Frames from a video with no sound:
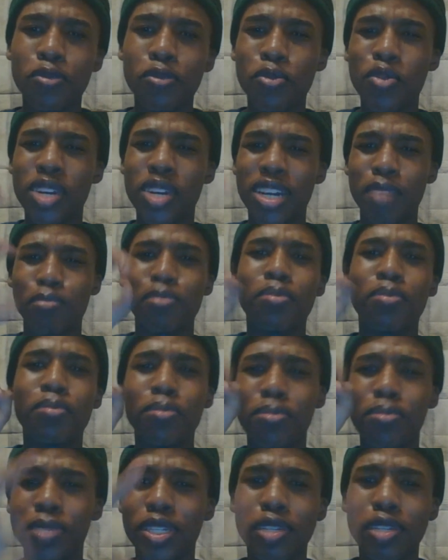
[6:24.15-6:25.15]
when I'm
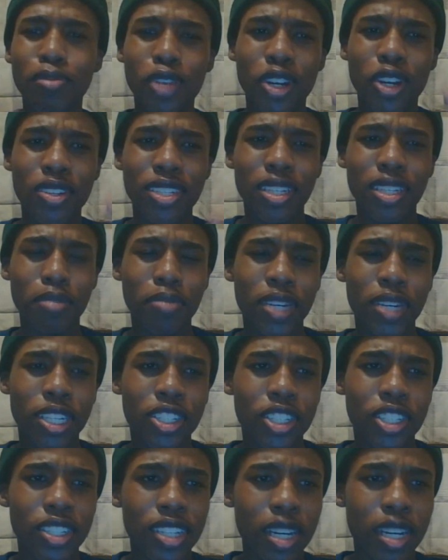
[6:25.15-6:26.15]
busy plastering
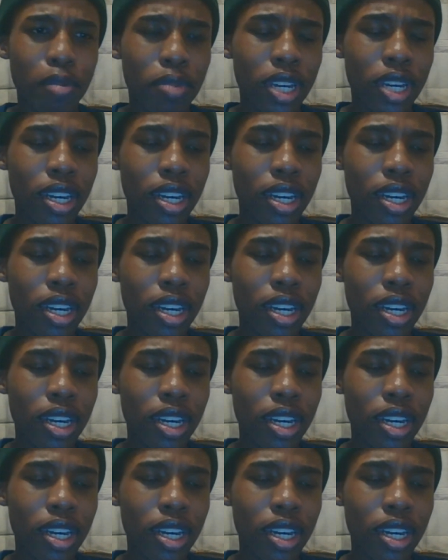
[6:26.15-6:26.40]
pictures up.